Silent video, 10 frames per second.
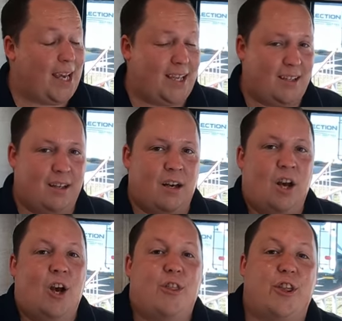
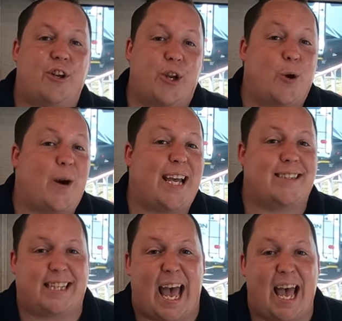bing, the new
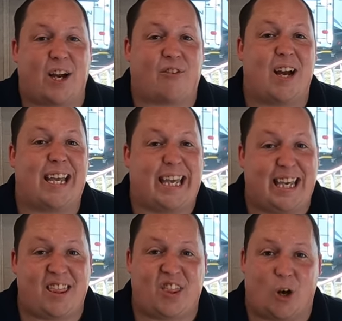Entegra
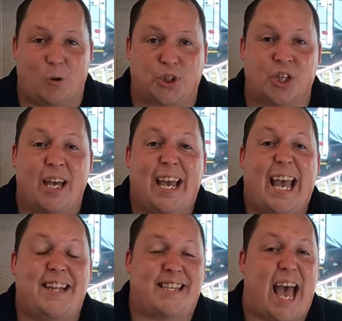Ethos
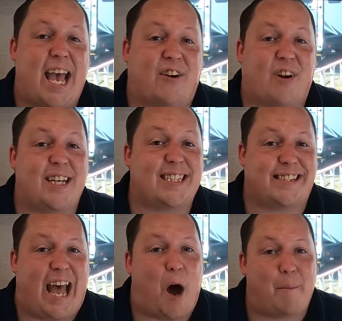Entegra
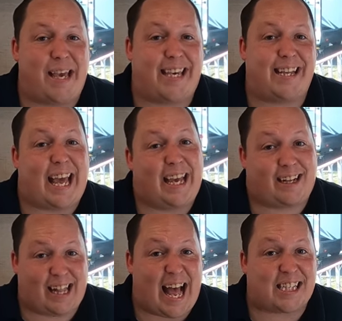is now making
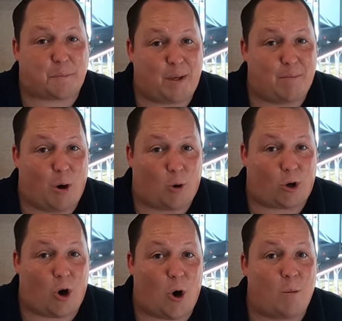a Class B
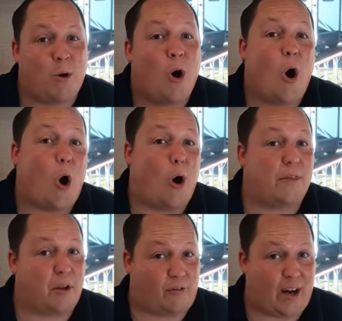motorhome
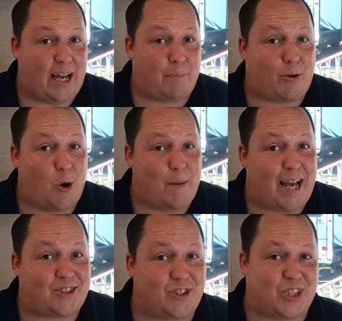on the Ram
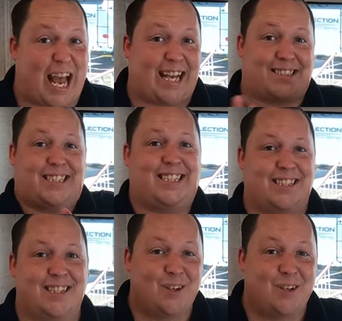ProMaster chassis.